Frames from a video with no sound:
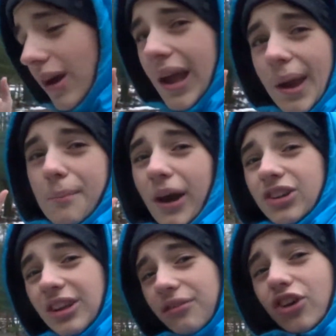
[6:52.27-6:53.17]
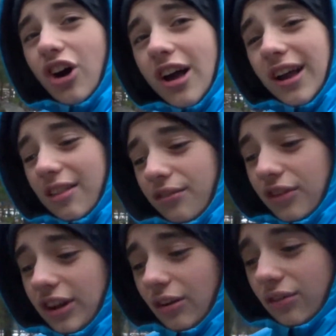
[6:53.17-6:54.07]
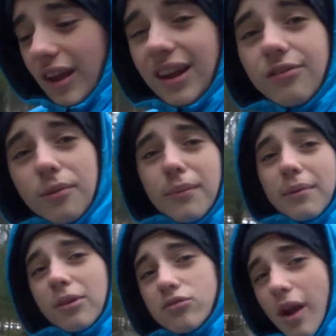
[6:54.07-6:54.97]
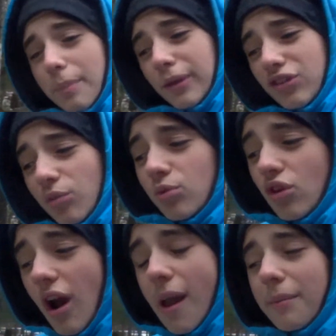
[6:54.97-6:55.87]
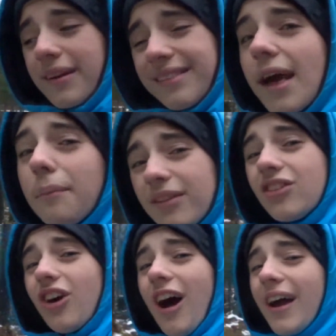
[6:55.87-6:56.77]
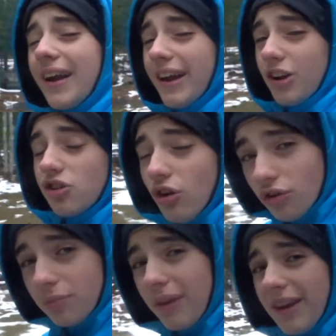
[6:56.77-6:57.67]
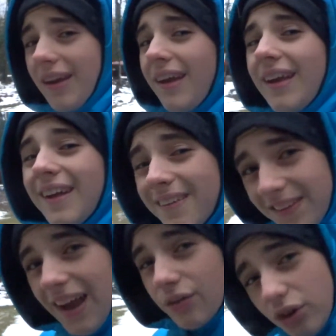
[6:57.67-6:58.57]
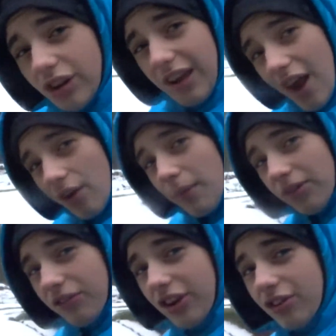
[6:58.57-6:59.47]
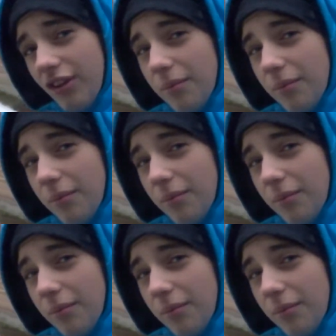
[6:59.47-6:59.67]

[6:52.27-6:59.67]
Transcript: and by leaving a like on the videos, and even maybe dropping a subscribe, because that means a lot, and it shows me that you guys really care about the videos I'm